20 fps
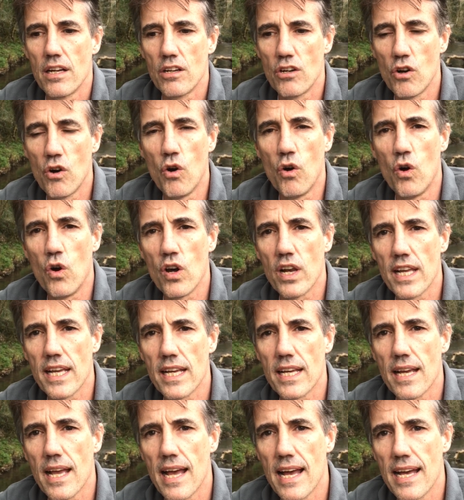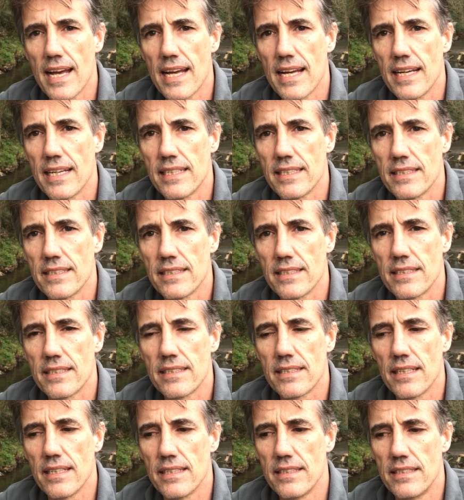calling and
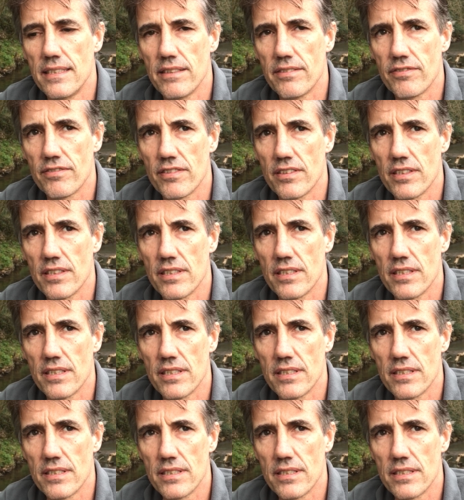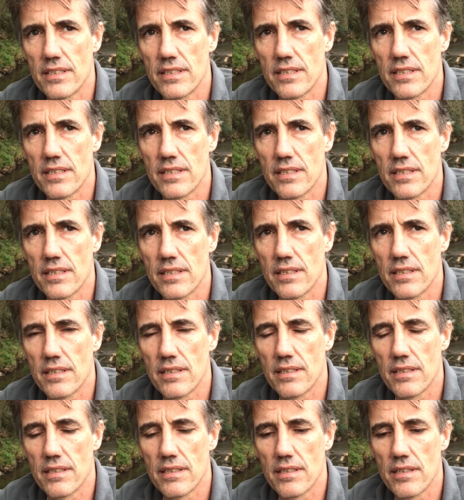a different
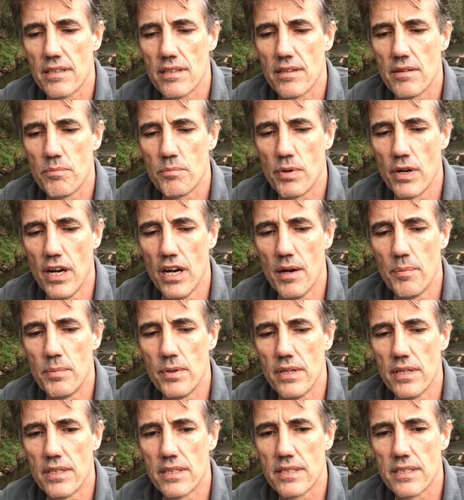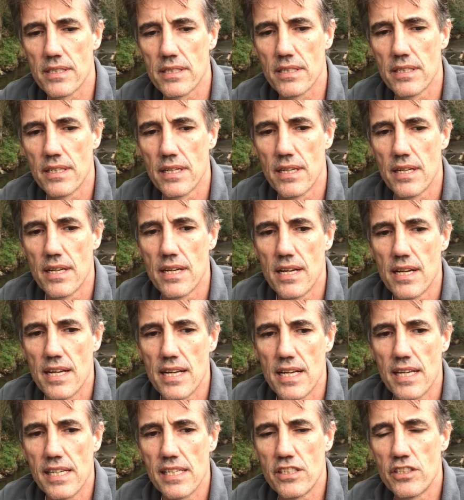purpose.
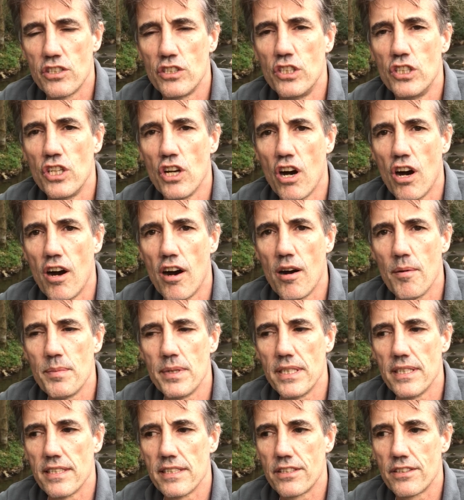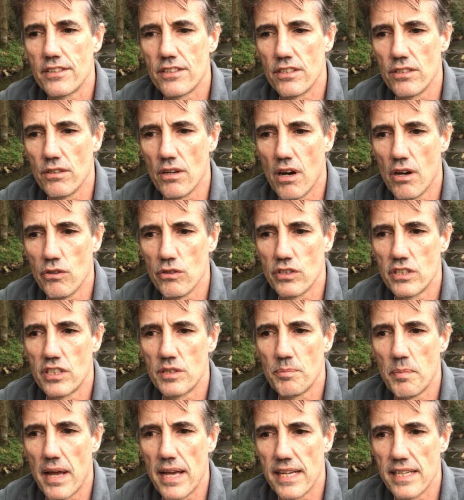His job is to hold
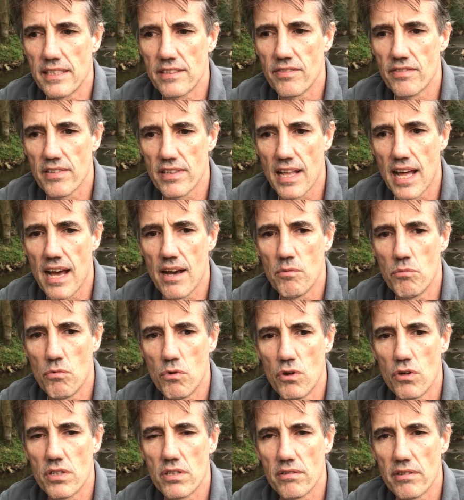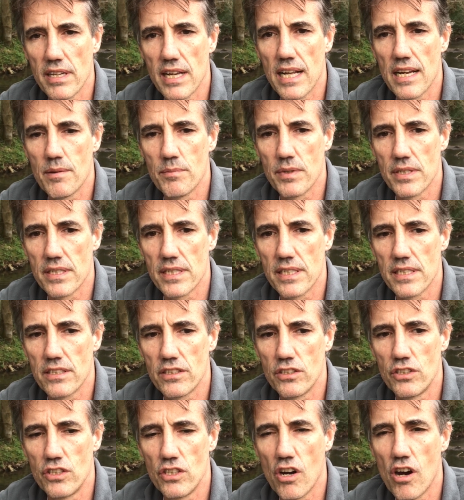space for that watery element.
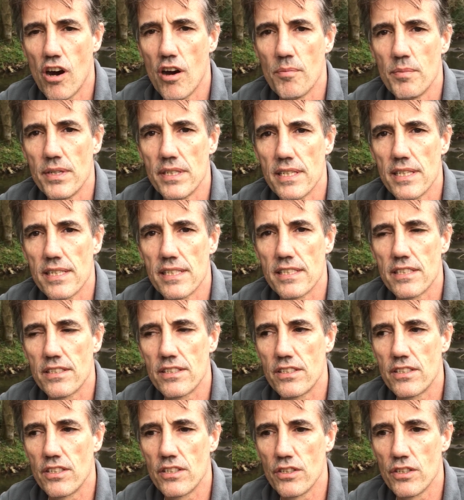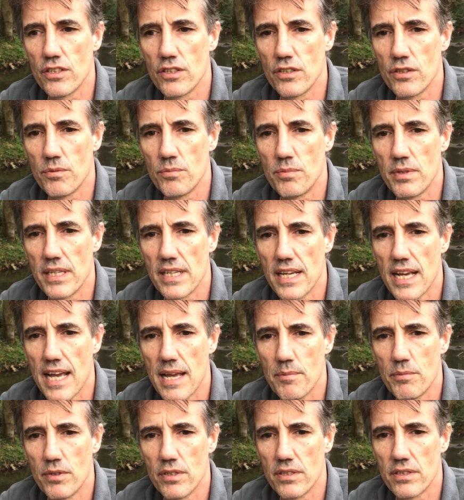His job is to be
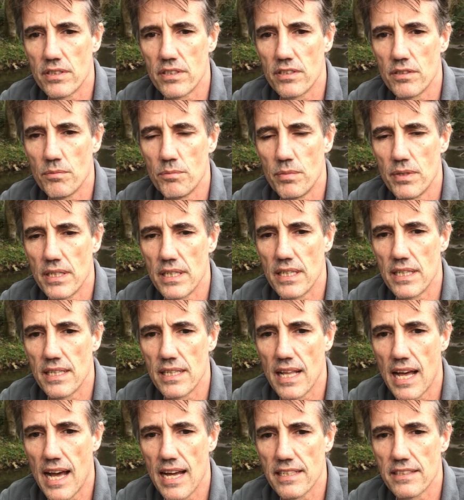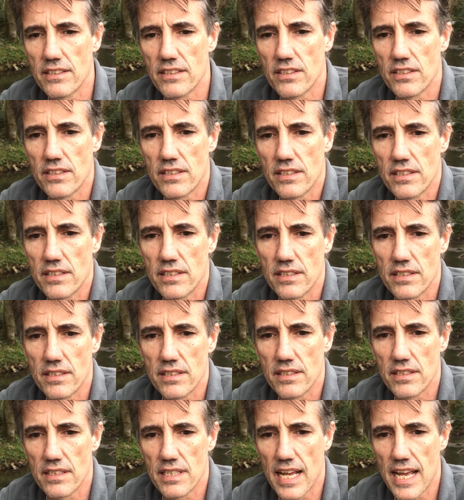able to be that
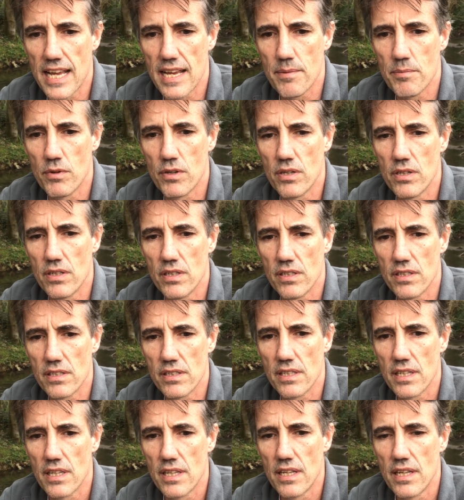stable